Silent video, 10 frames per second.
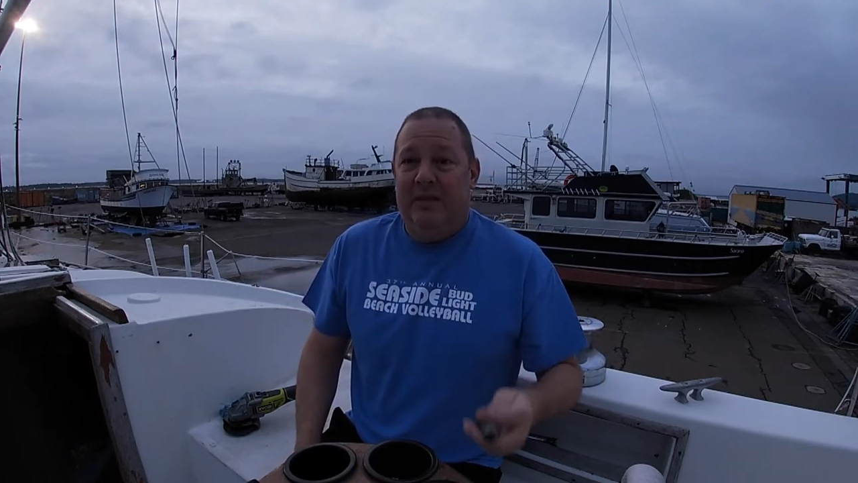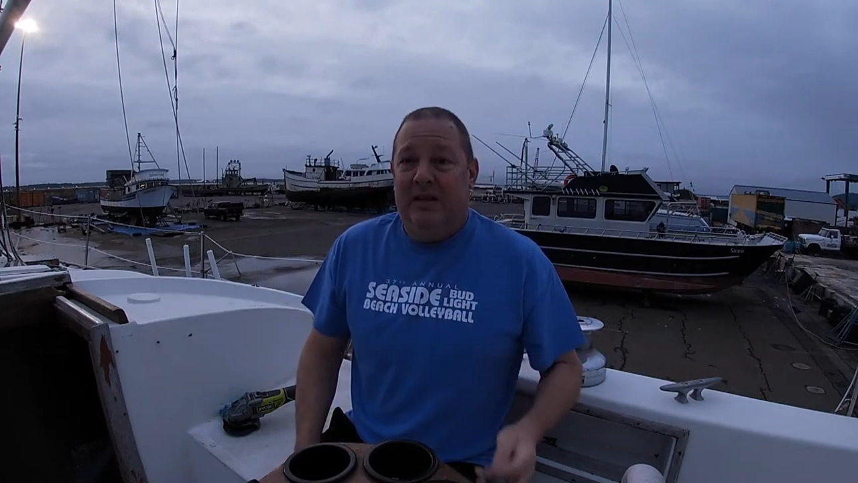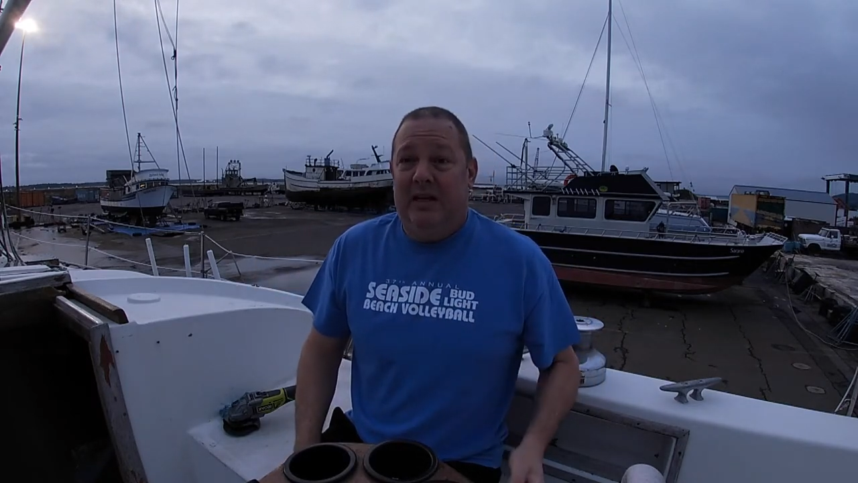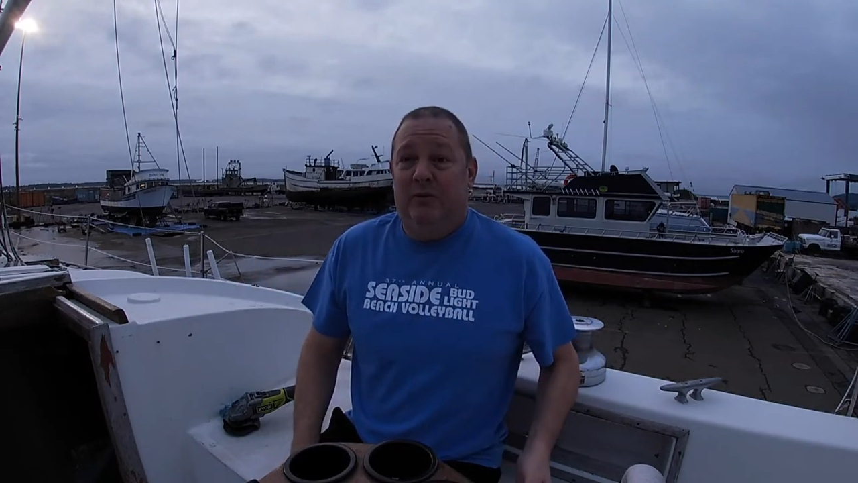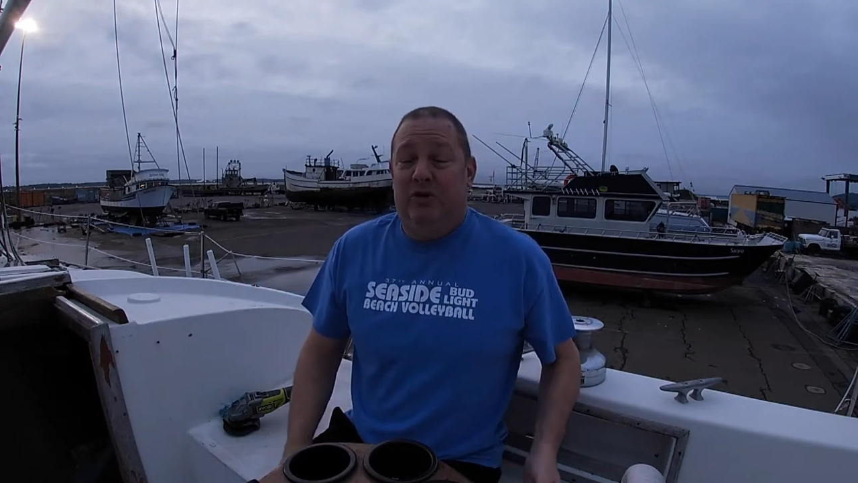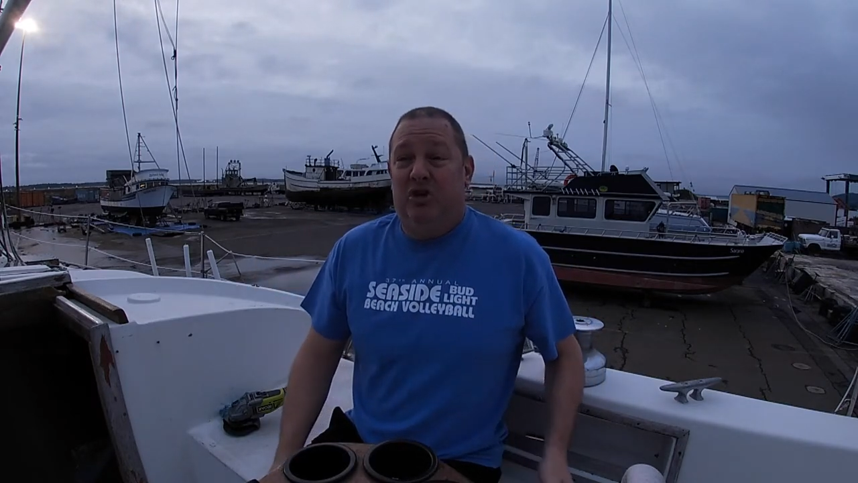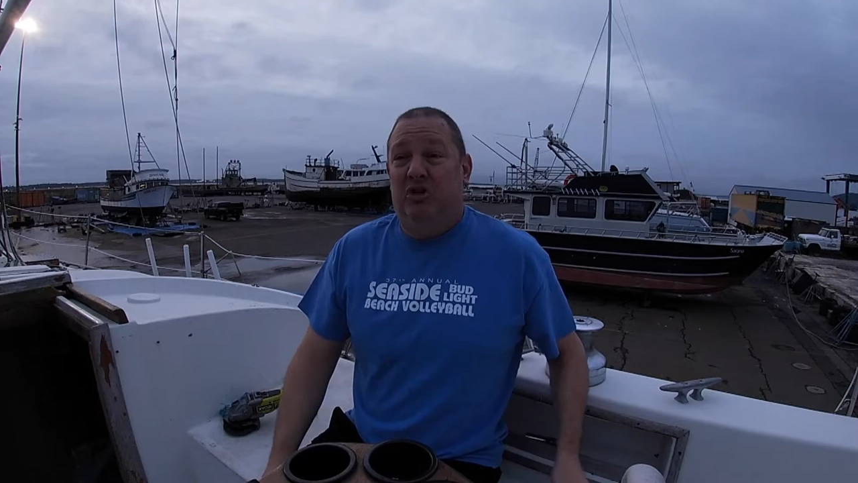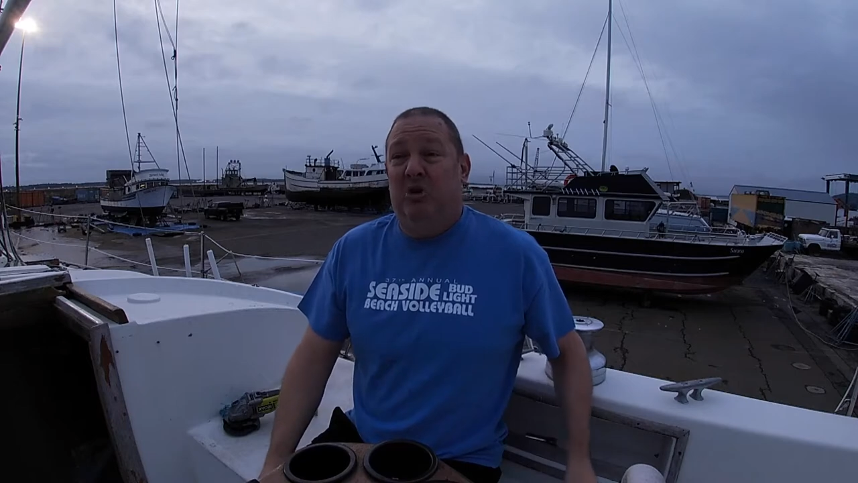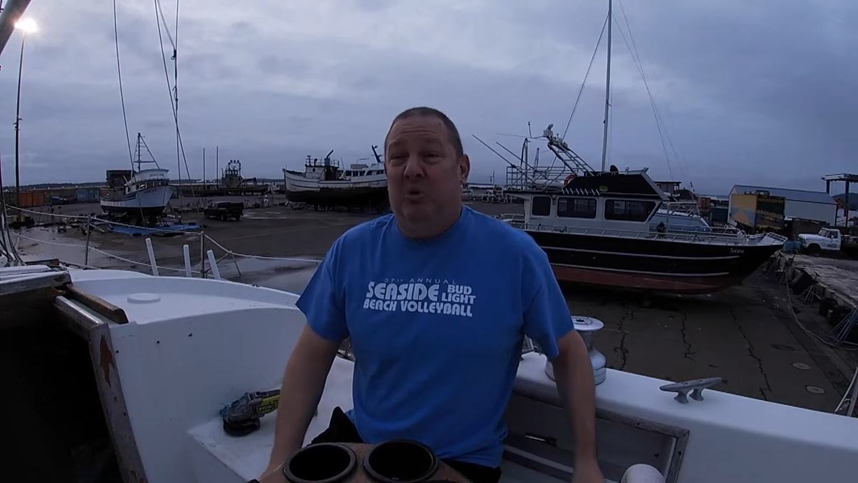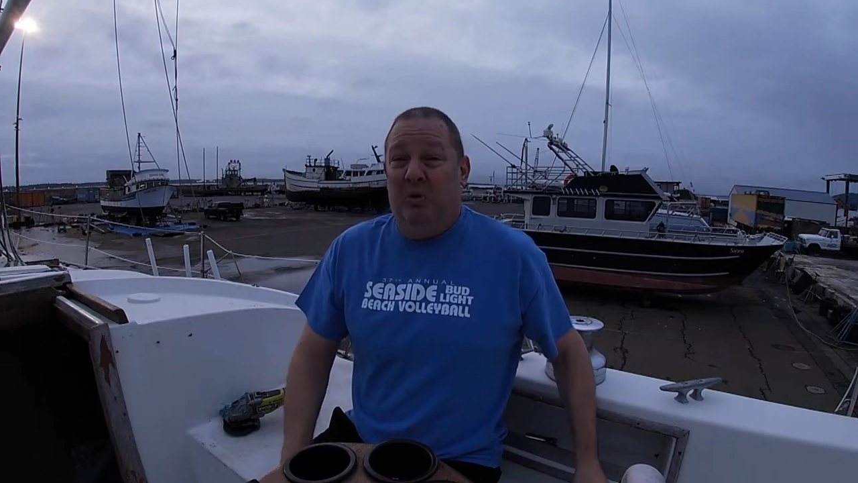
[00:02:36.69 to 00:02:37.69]
That's what you
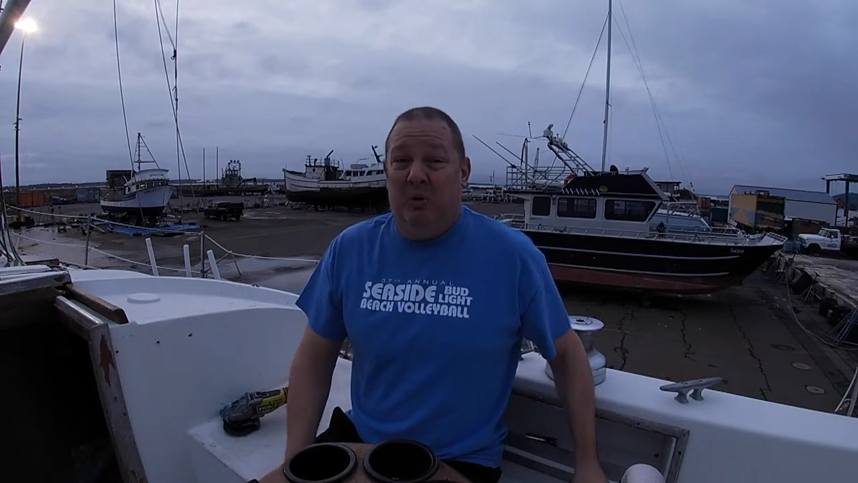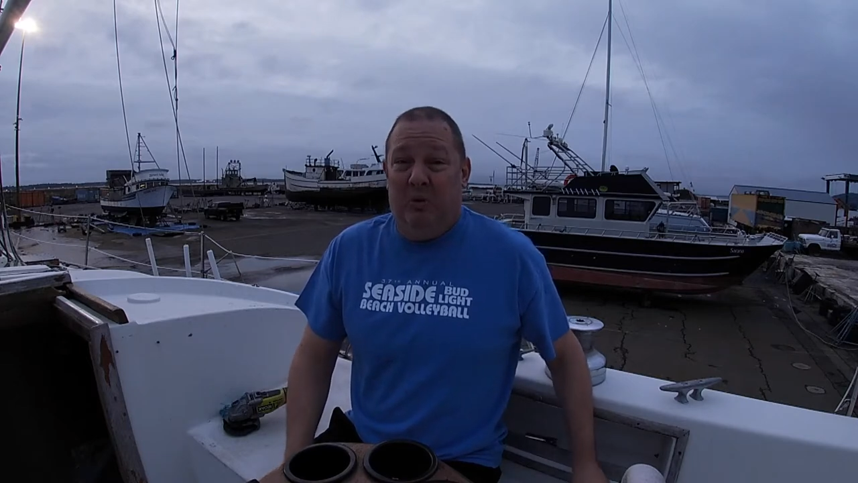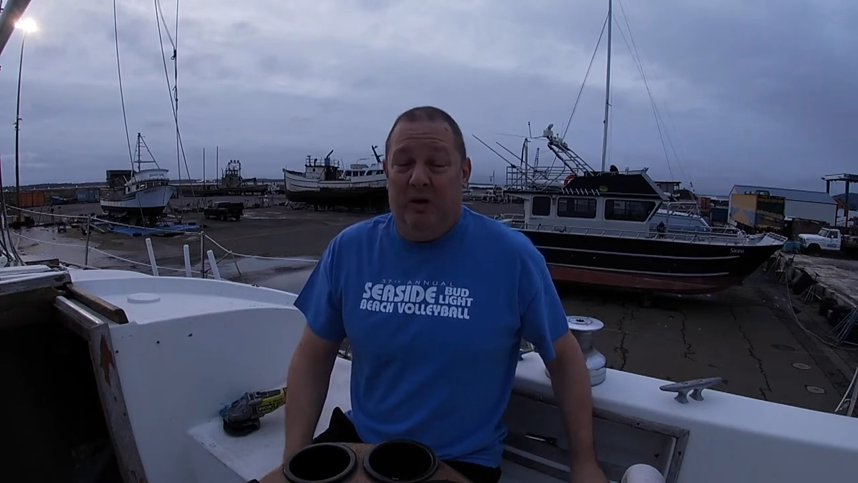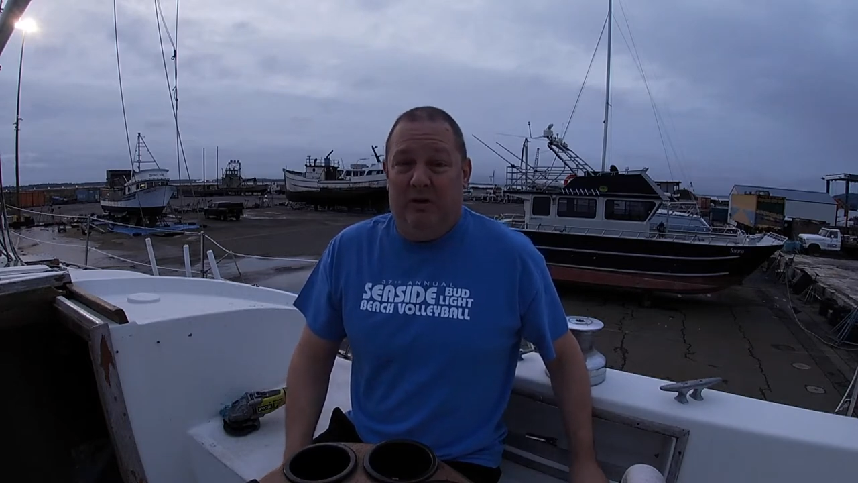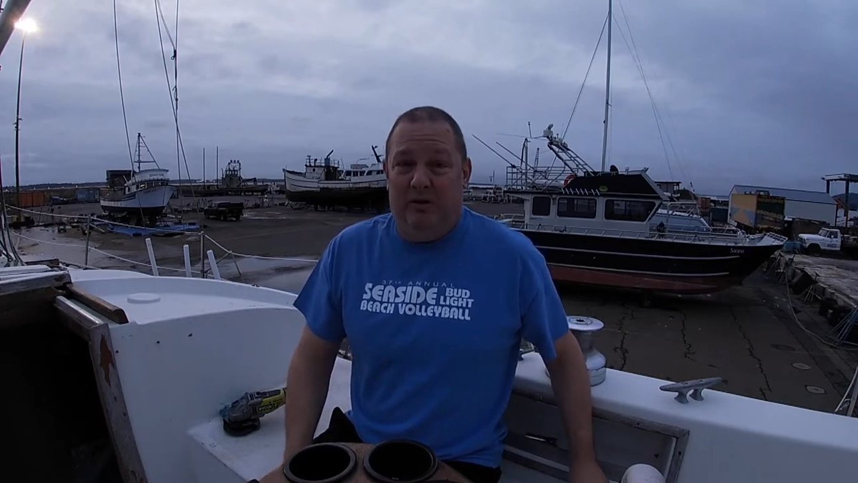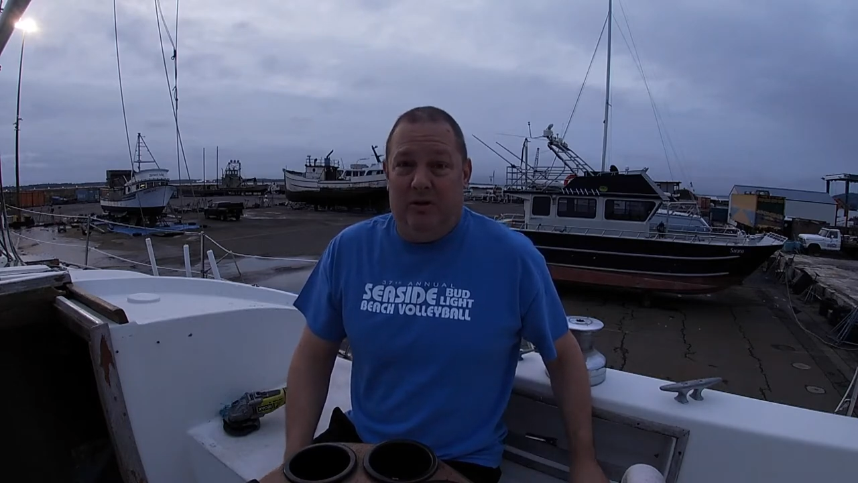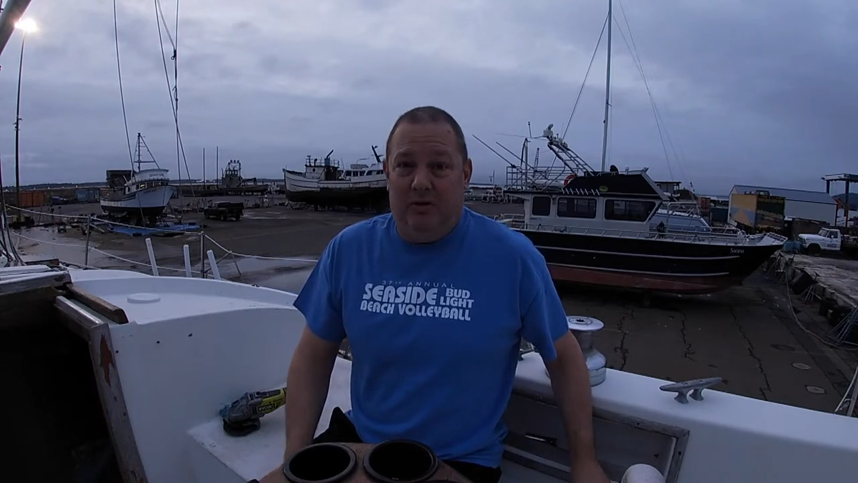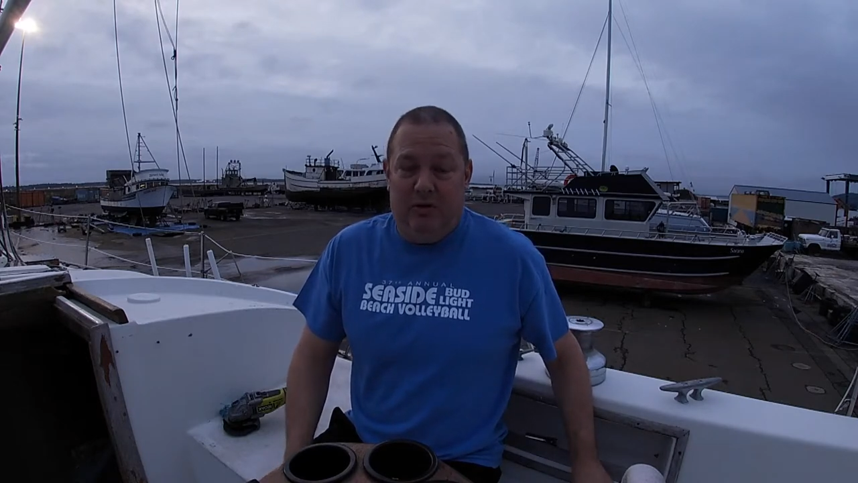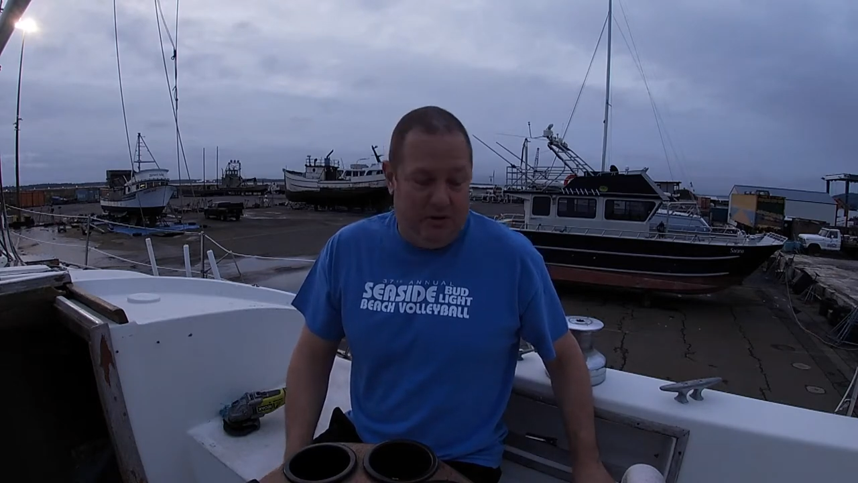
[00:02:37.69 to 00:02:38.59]
don't want to do.